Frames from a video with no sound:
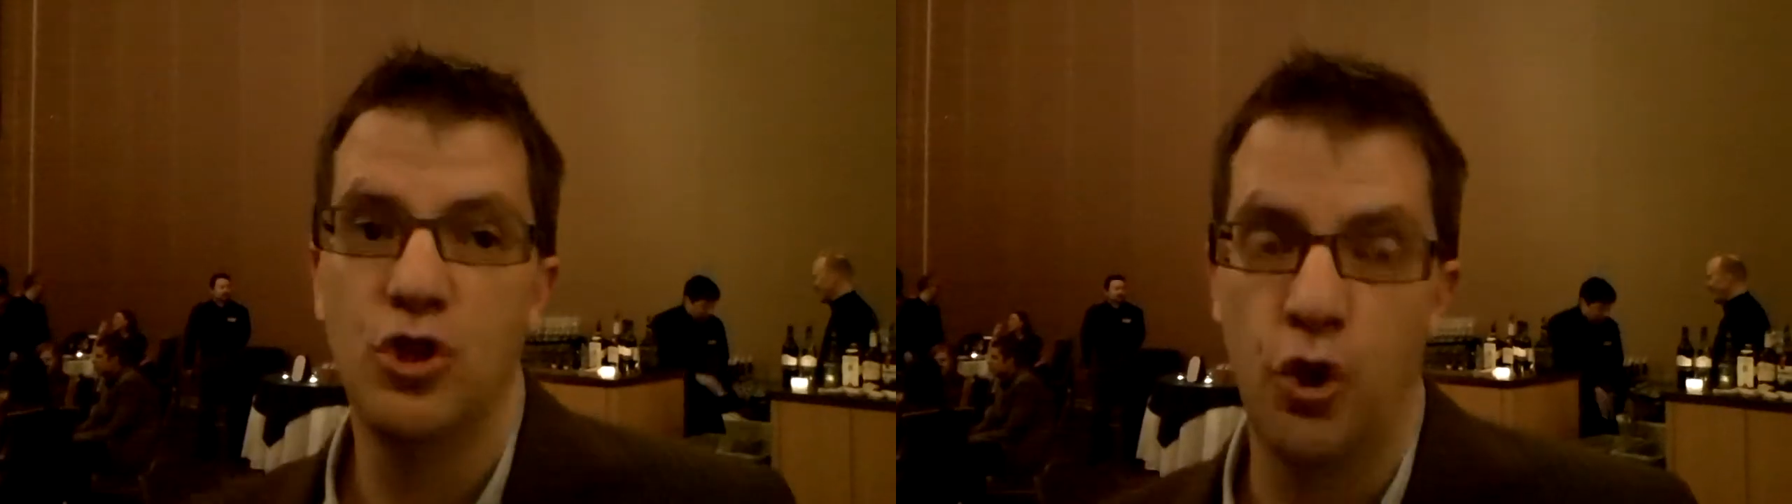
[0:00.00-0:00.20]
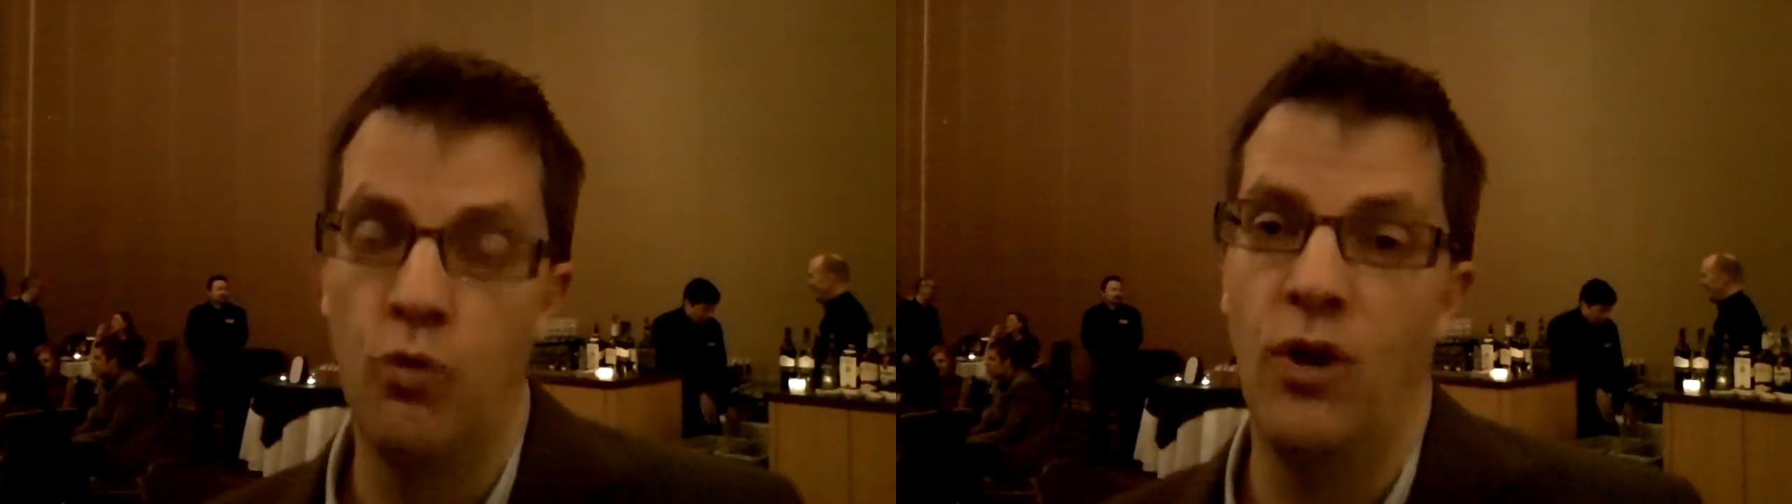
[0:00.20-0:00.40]

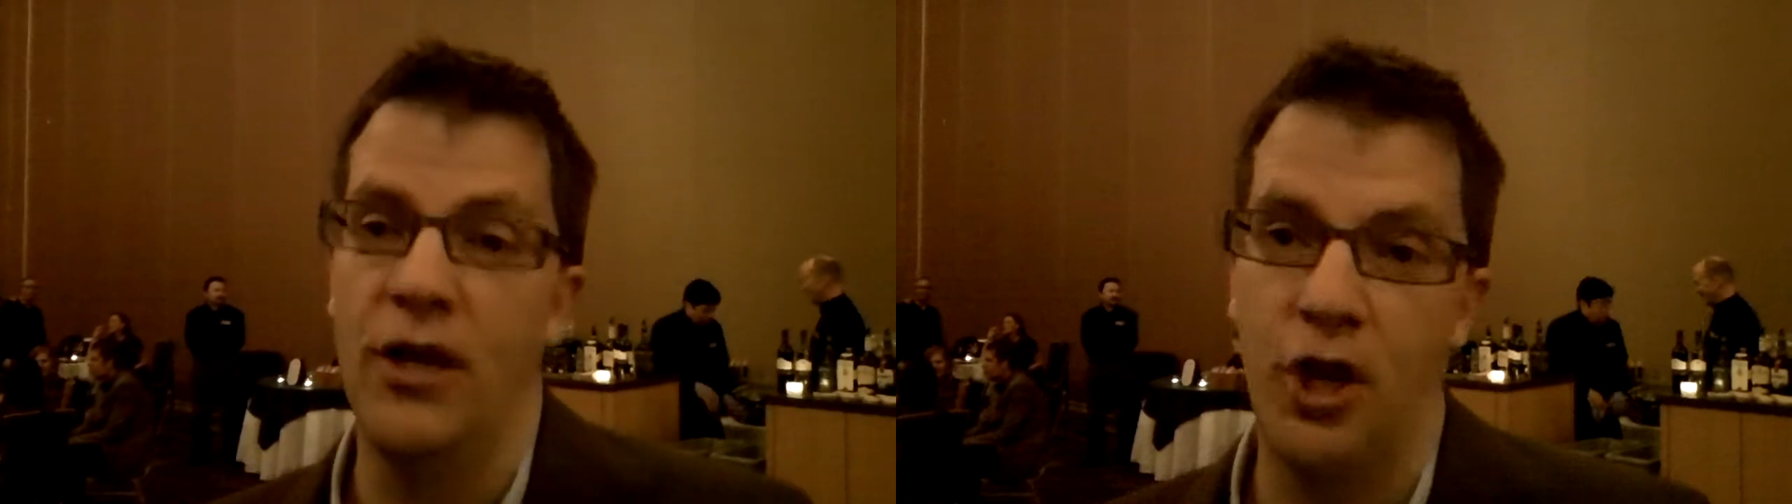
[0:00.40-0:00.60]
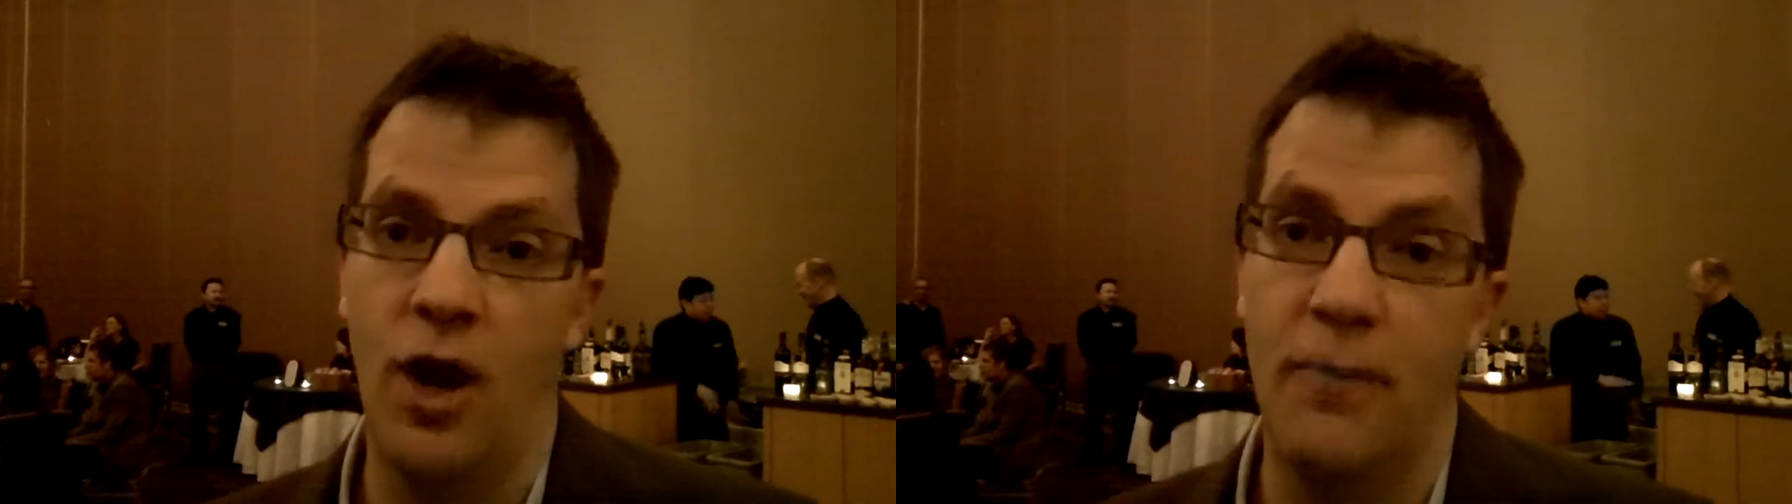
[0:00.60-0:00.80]
two
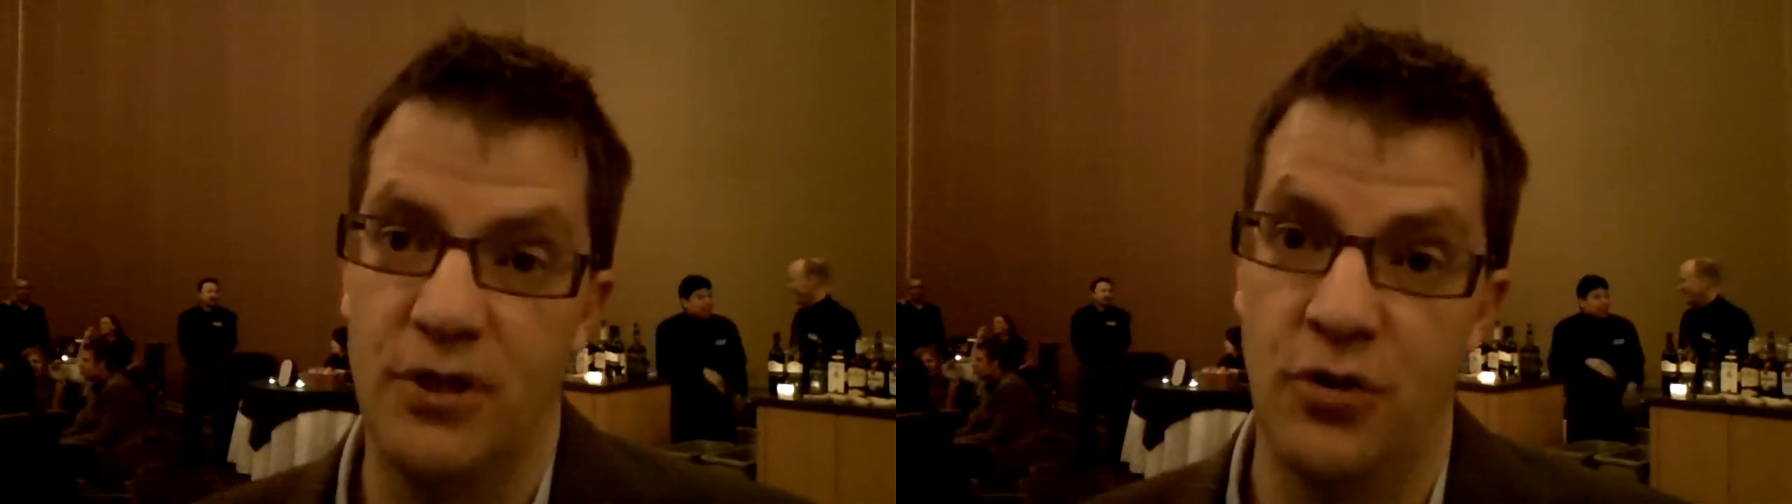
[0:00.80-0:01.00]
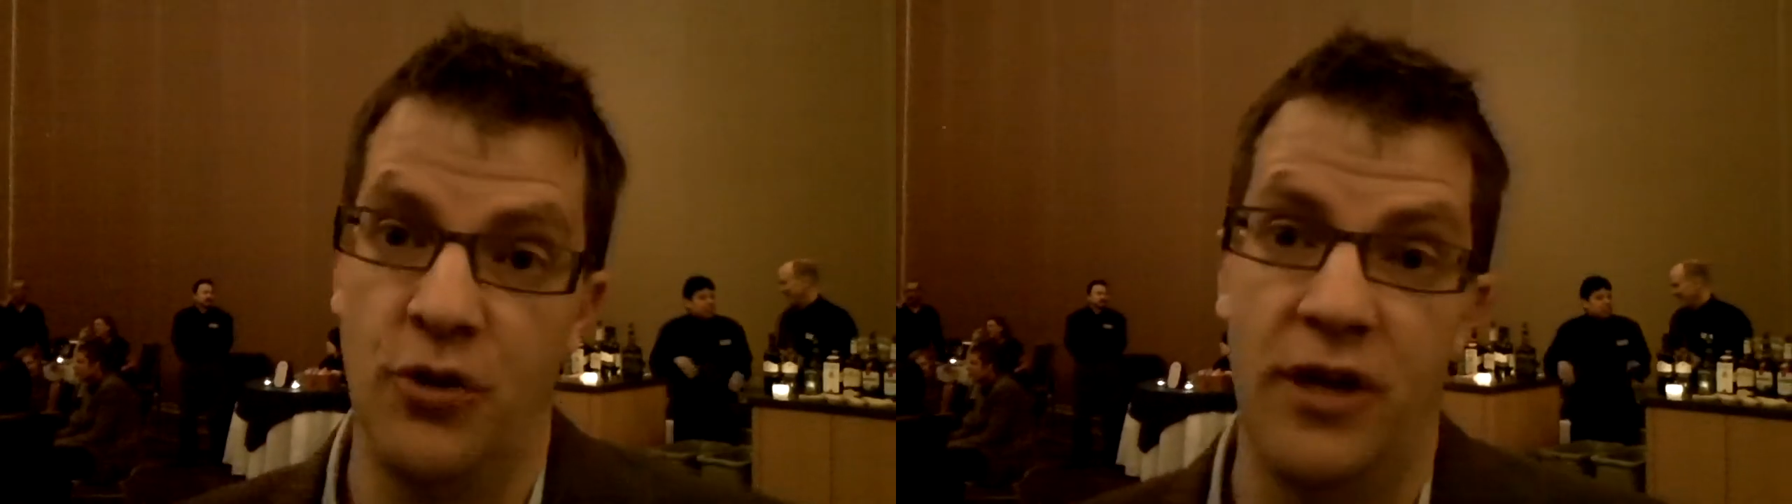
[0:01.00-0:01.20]
really good
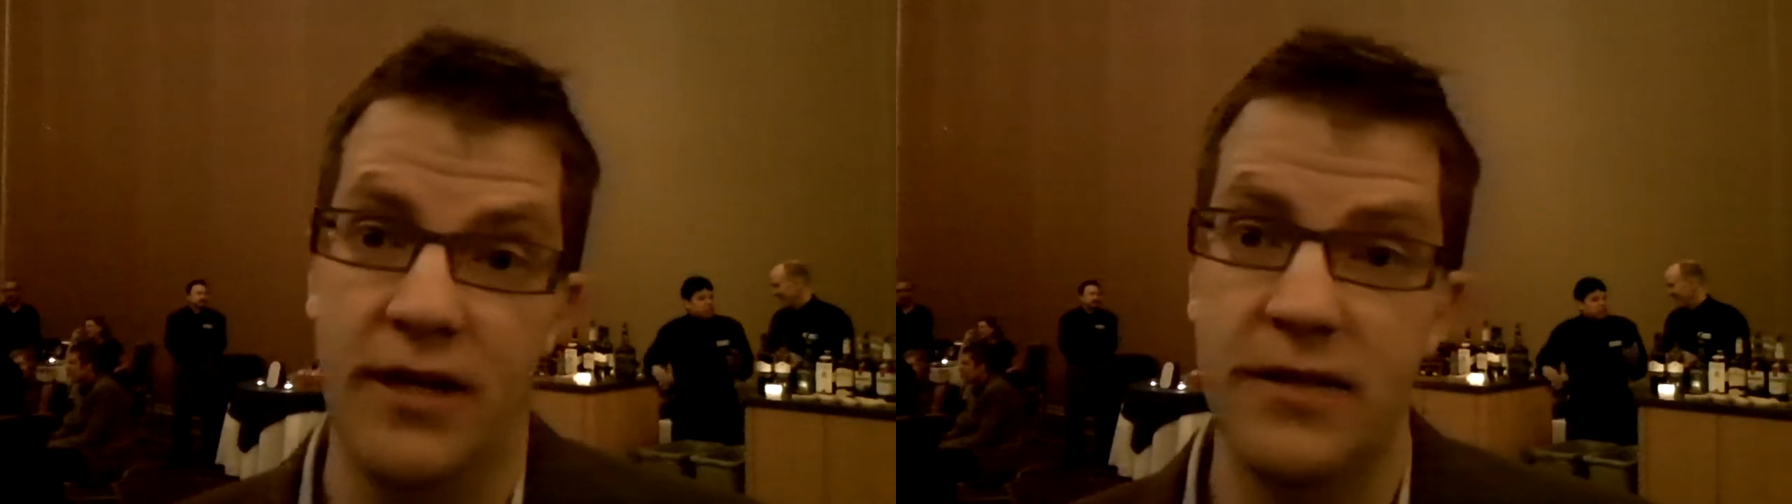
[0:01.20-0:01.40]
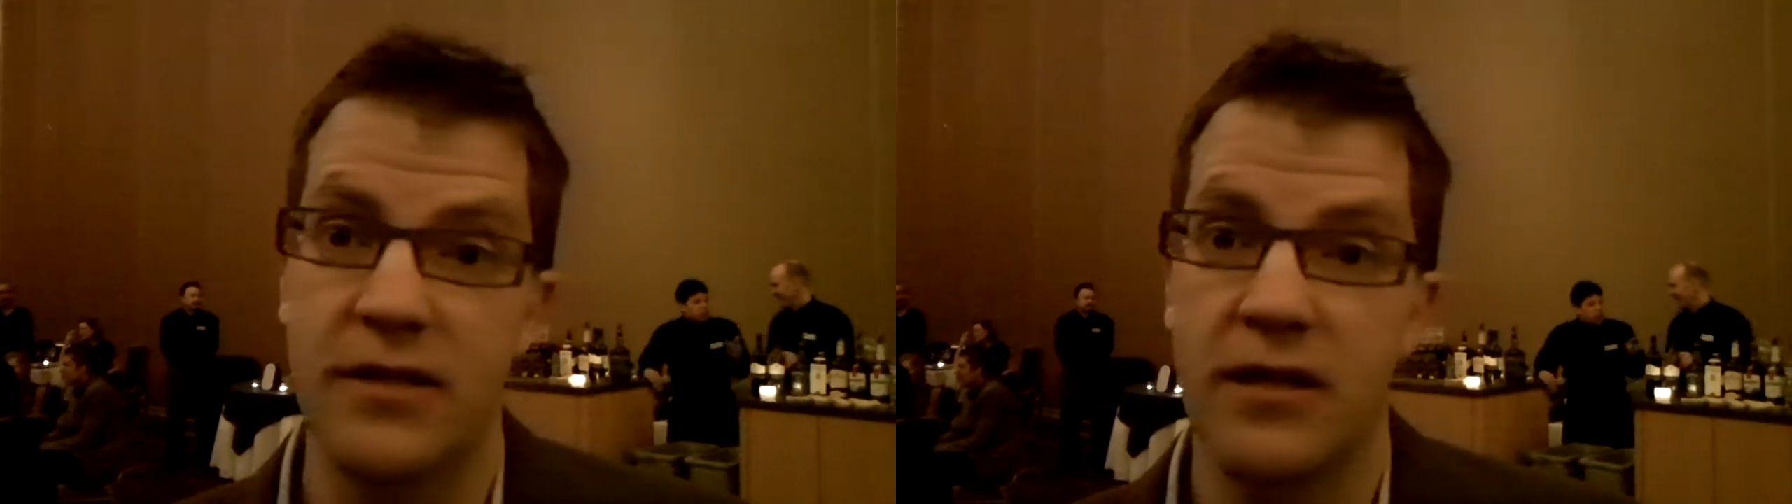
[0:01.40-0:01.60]

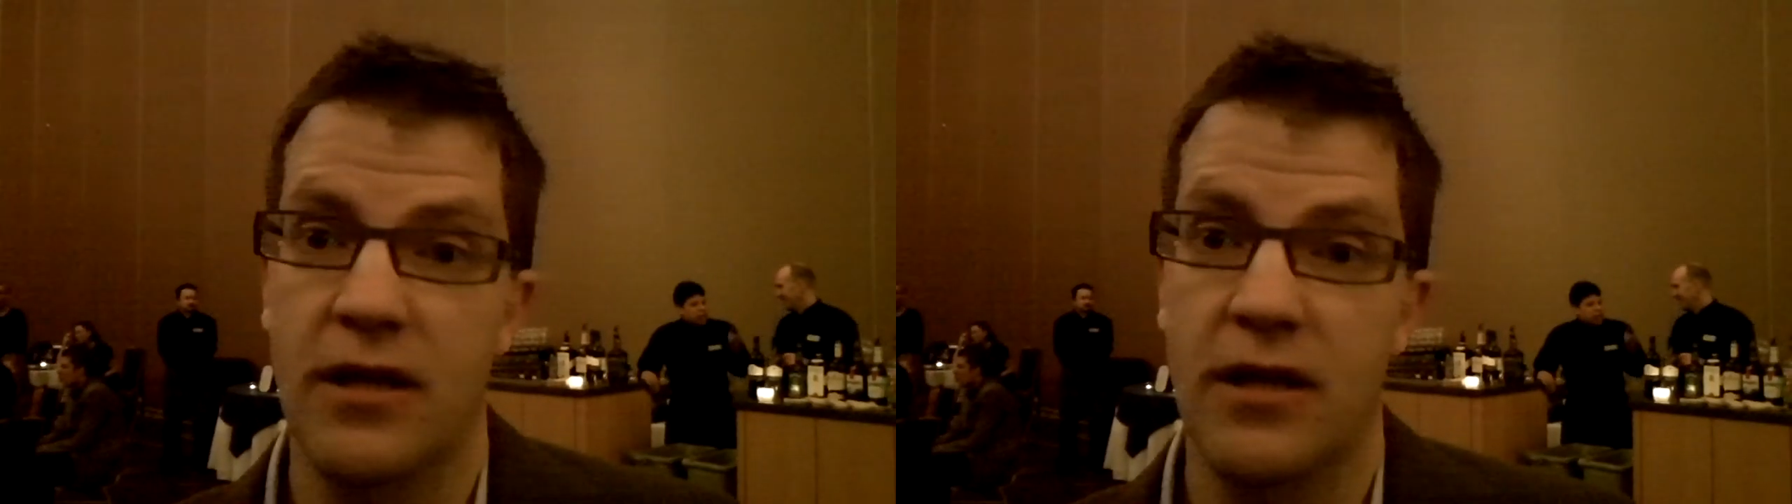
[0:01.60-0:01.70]
opportunities